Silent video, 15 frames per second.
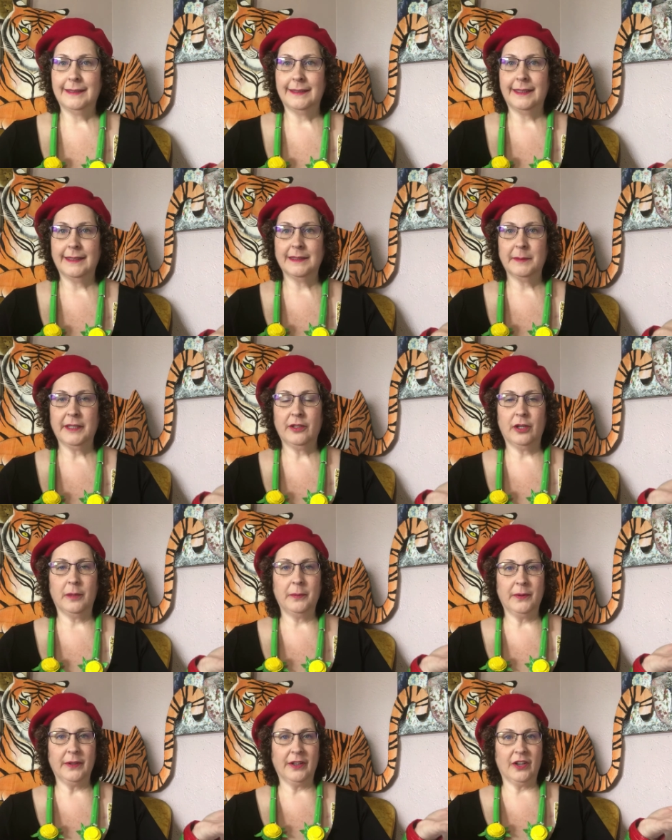That's my
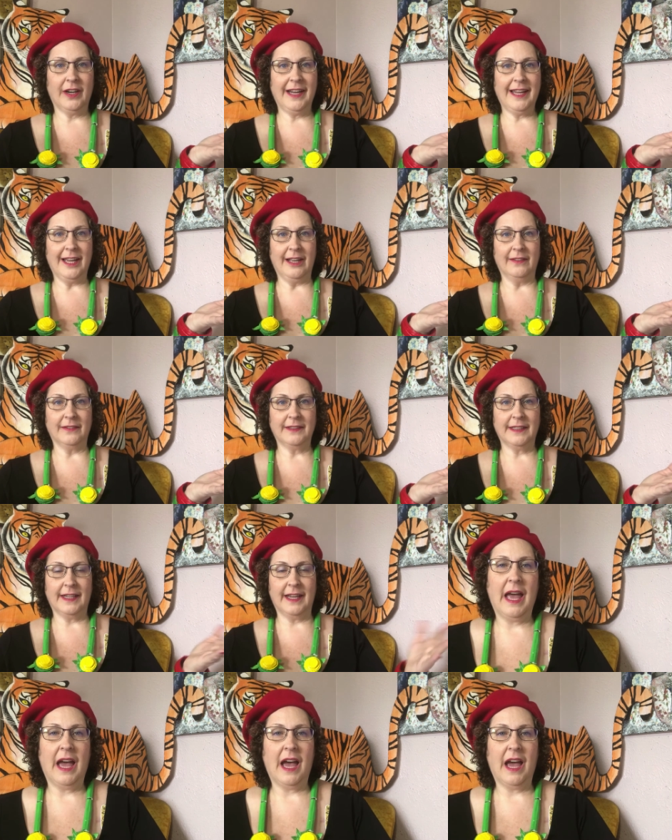cardboard craft.
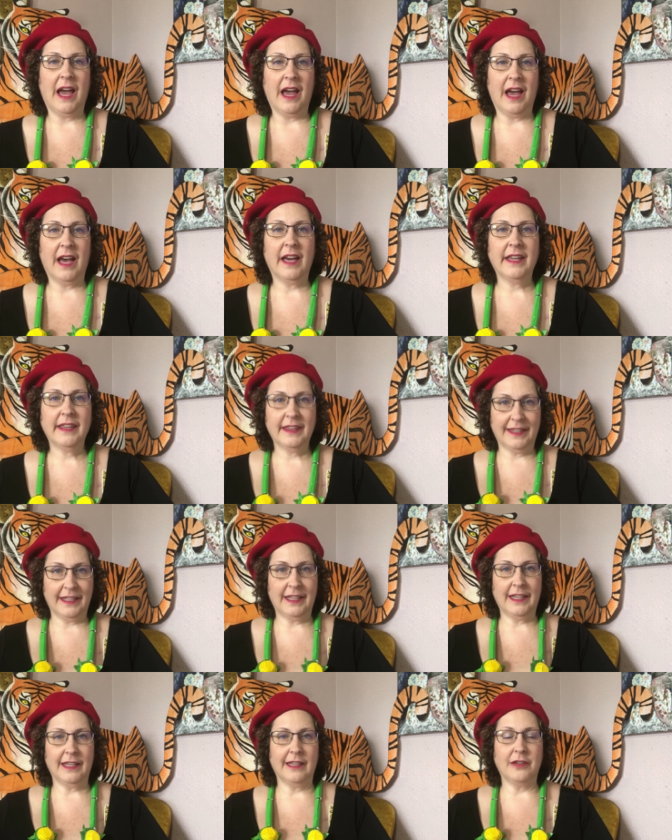I
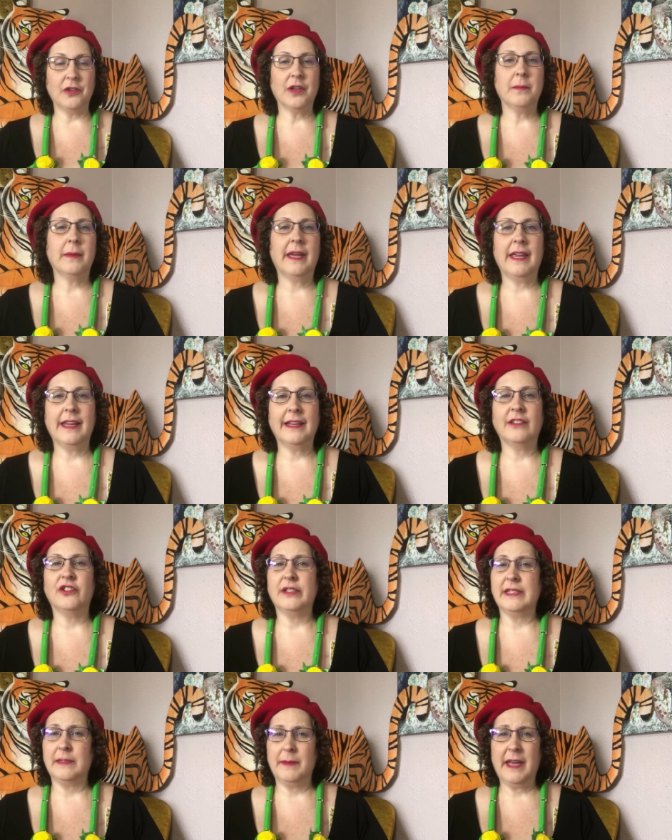think you can make
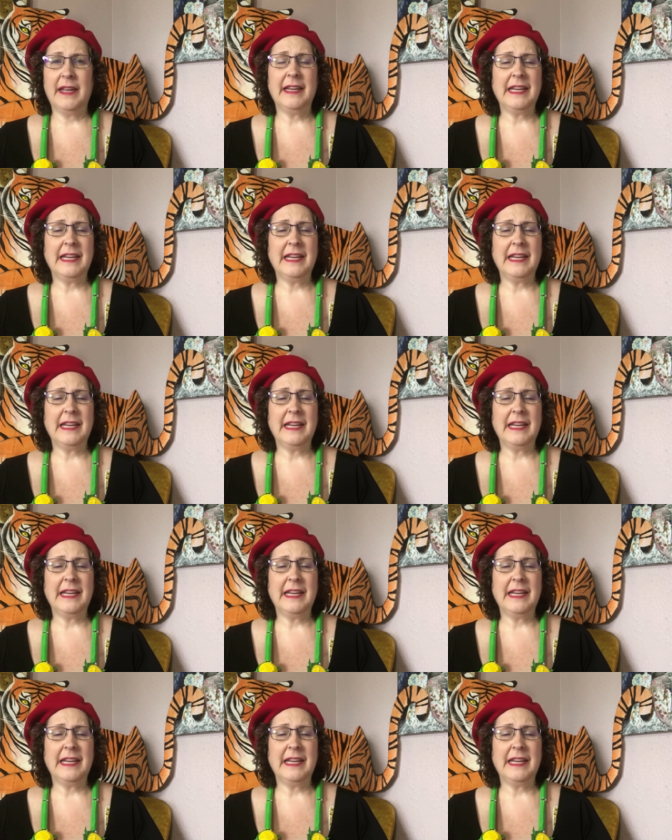just about